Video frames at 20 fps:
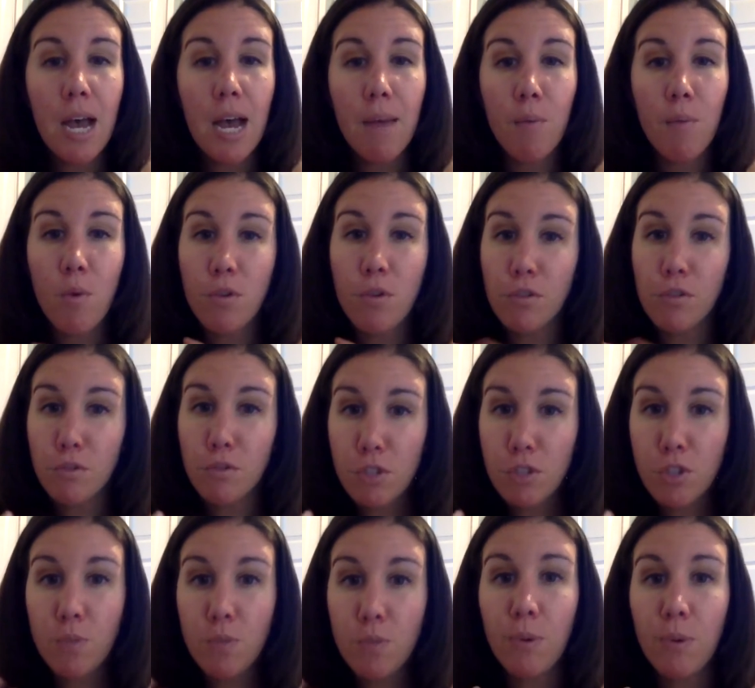or the
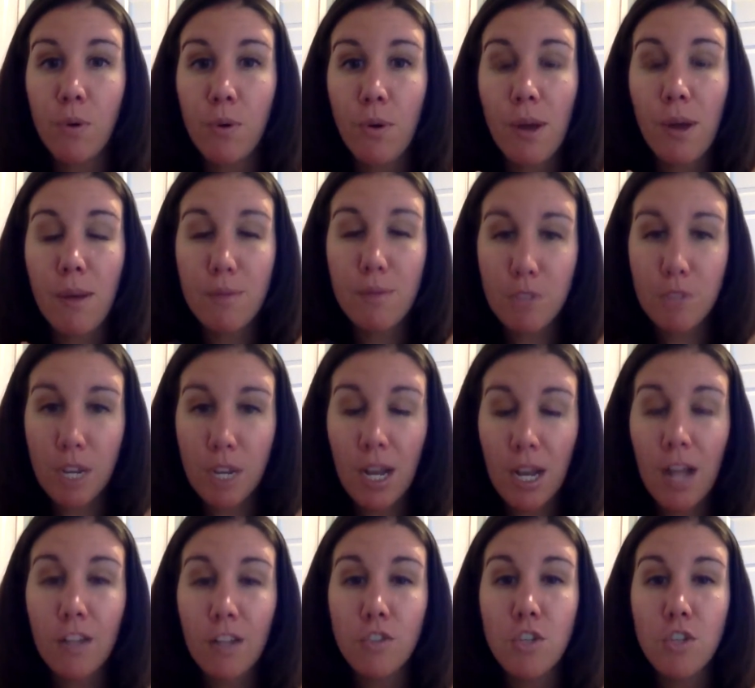nutrition program,
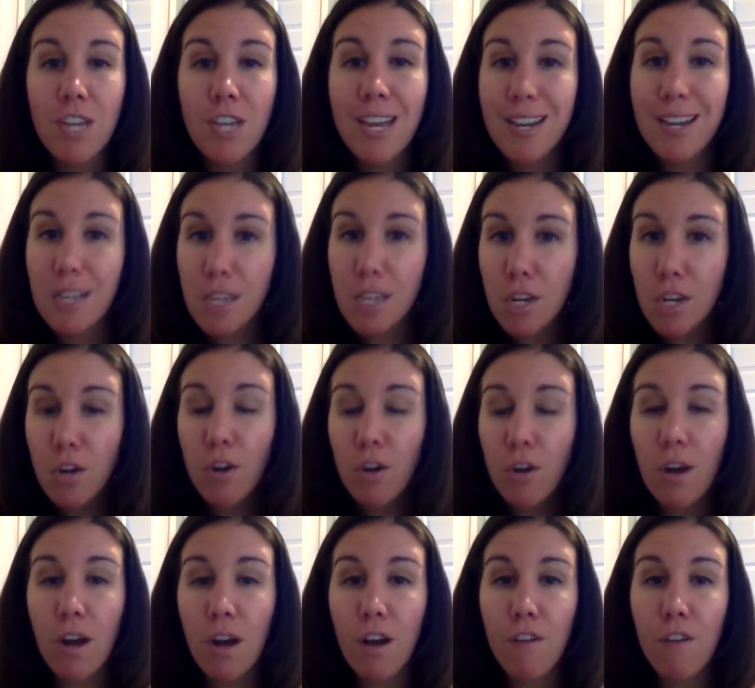Shakeology, and a year
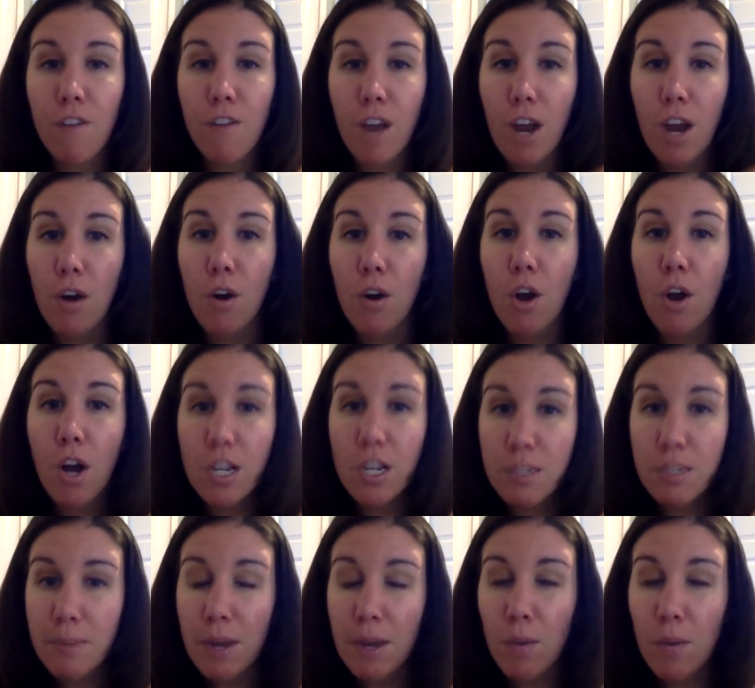of our
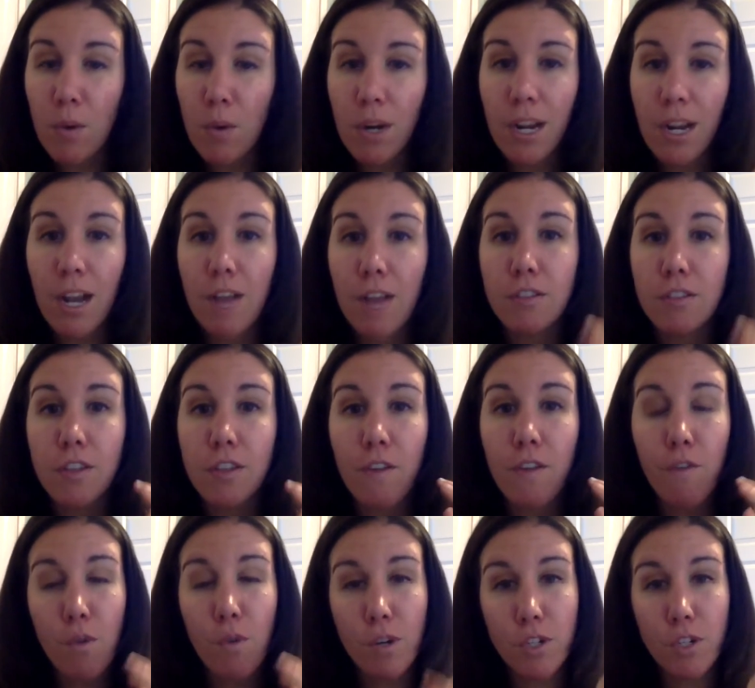on-demand workouts
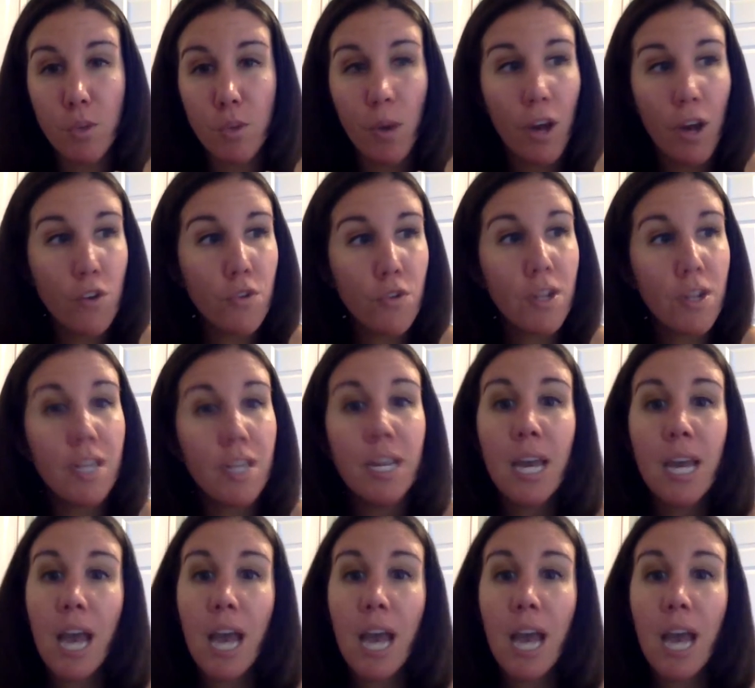for $200.